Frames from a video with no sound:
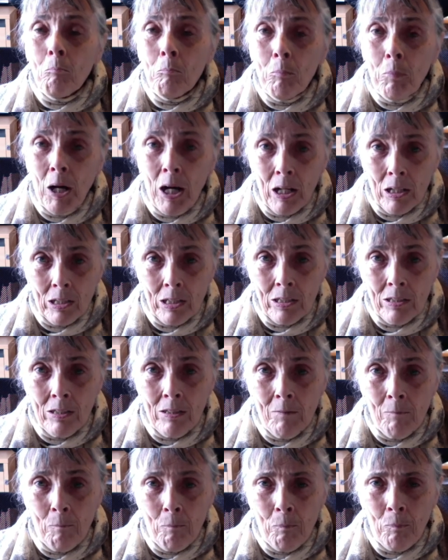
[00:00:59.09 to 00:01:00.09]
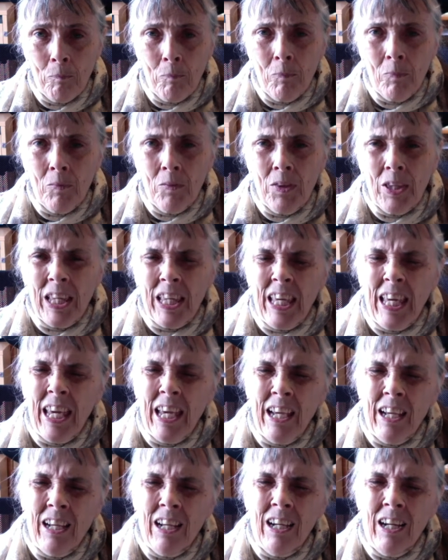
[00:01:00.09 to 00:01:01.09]
But the
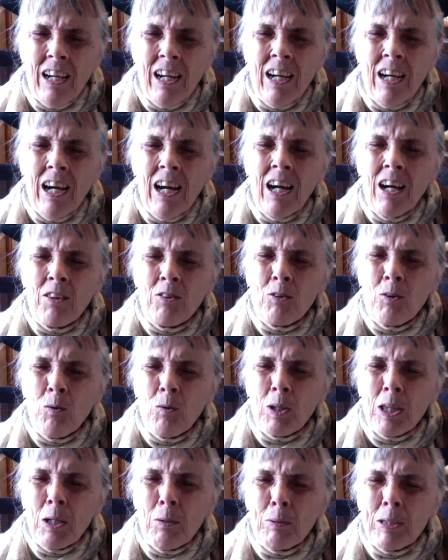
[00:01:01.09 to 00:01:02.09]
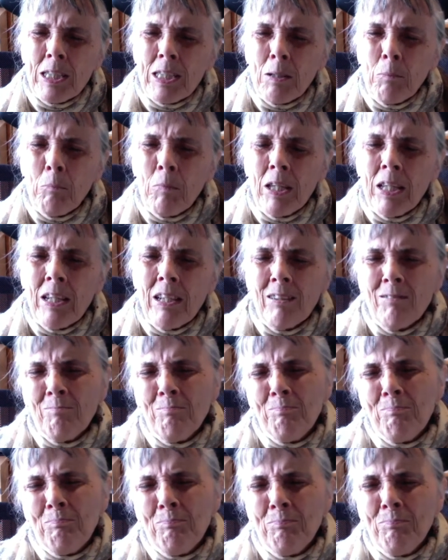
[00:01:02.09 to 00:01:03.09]
king thought there was something
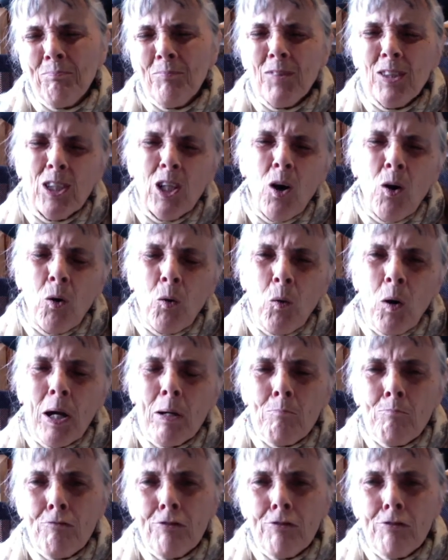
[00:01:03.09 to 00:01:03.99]
not quite